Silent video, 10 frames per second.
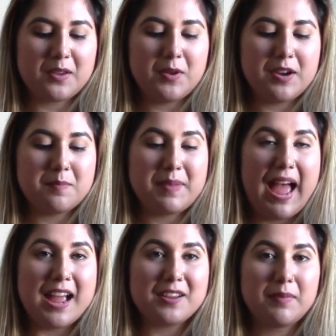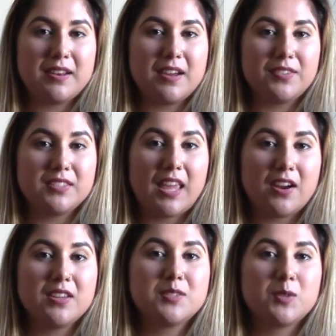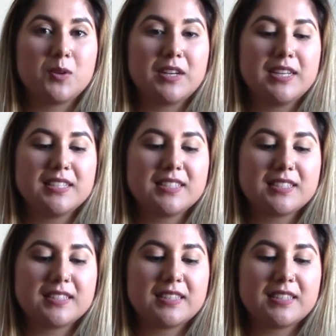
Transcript: We are back. Segment of scary stories.